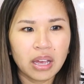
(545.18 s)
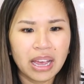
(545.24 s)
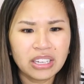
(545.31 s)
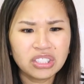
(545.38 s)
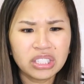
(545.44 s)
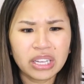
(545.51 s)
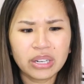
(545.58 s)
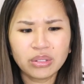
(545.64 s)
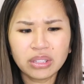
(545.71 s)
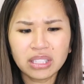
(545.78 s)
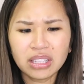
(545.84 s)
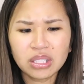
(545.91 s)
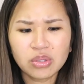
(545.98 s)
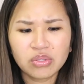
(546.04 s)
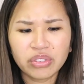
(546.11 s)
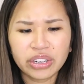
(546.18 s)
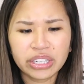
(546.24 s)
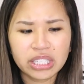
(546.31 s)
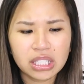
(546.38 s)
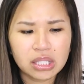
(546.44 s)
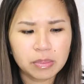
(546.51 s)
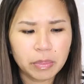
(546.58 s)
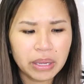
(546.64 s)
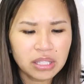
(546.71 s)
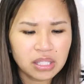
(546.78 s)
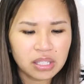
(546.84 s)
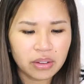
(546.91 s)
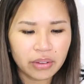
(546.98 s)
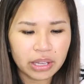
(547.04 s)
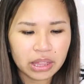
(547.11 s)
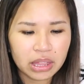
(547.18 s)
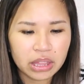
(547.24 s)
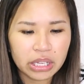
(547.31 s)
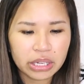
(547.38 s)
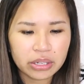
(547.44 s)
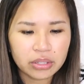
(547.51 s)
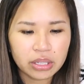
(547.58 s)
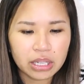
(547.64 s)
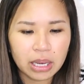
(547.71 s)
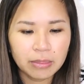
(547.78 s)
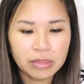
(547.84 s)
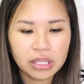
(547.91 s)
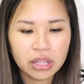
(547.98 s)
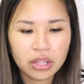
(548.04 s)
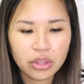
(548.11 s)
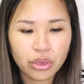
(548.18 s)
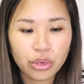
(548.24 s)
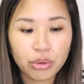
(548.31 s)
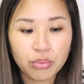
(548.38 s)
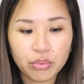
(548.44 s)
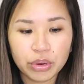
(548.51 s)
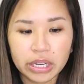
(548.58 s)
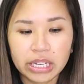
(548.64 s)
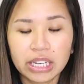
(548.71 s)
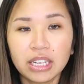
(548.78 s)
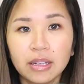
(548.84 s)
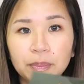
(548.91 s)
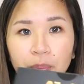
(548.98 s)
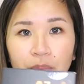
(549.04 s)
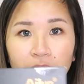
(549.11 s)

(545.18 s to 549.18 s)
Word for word: Actually, I don't think this was very expensive. I, there, it comes in three.